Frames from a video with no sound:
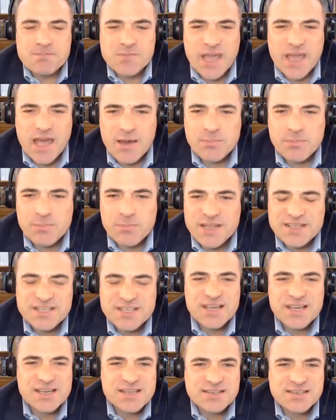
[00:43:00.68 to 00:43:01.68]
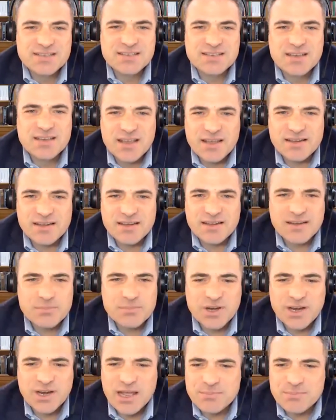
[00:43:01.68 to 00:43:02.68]
have Matthias
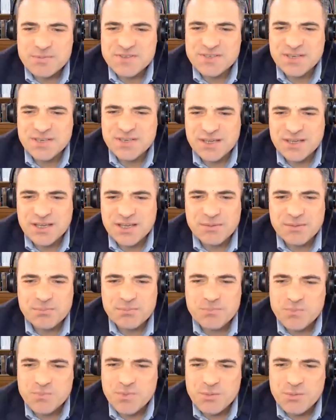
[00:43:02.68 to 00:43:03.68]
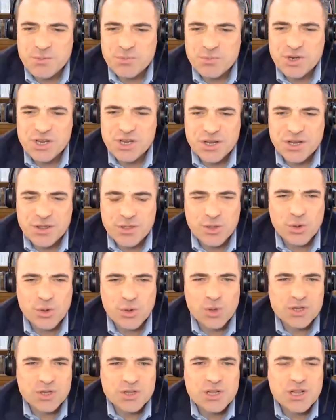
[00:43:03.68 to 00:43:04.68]
perhaps bringing a
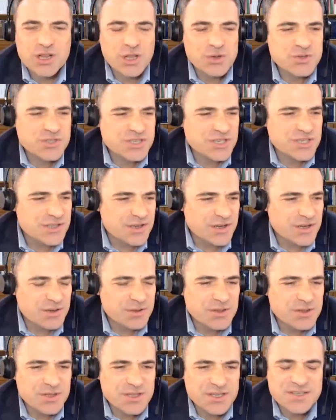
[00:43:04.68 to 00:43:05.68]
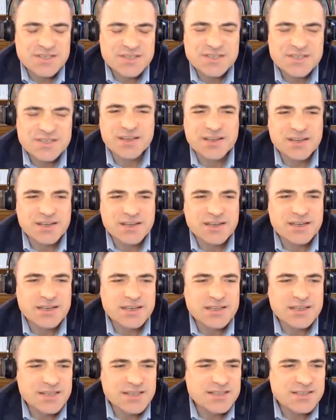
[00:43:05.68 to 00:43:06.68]
thought and closing this
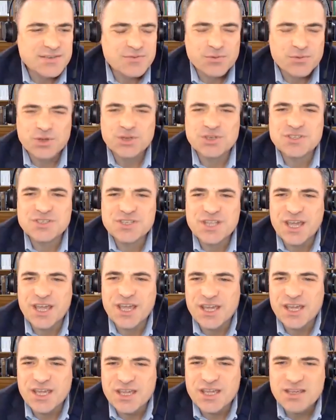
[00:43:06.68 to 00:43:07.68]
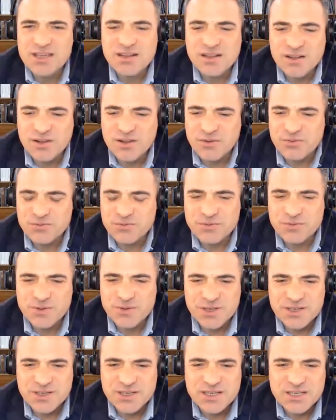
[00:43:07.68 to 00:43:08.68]
first day of
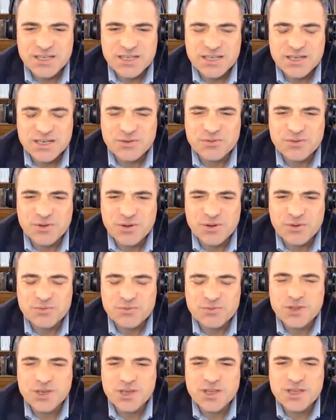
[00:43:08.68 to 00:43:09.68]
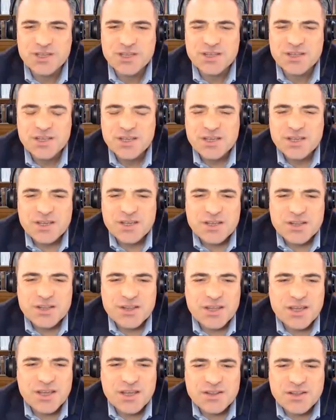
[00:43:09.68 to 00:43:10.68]

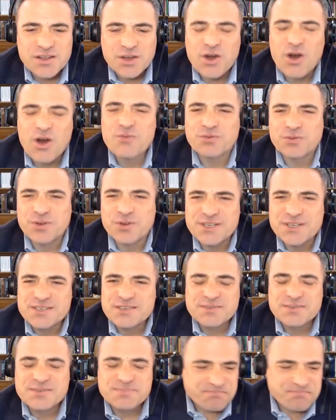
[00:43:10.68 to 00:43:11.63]
the conference.